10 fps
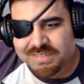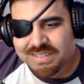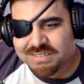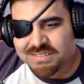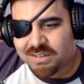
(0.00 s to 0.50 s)

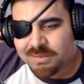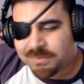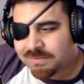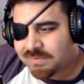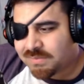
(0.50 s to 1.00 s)
That's
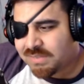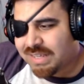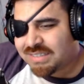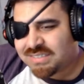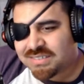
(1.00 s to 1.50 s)
dumb.
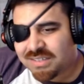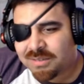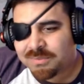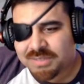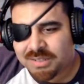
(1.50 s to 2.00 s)
That is
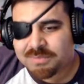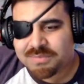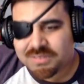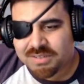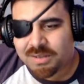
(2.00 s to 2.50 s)
dumb.
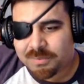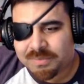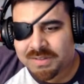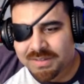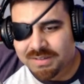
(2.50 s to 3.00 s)

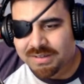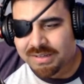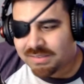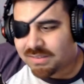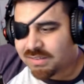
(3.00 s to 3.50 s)

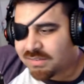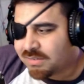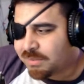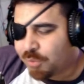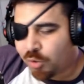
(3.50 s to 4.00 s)
Like
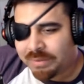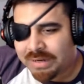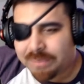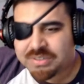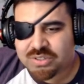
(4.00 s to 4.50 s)
the Mormon
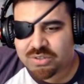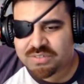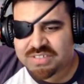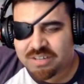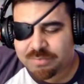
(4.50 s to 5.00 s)
episode
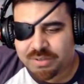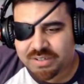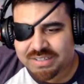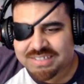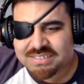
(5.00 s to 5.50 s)
of South
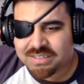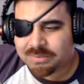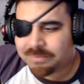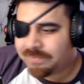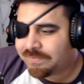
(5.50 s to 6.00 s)
Park. That's
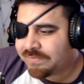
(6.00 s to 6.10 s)
dumb.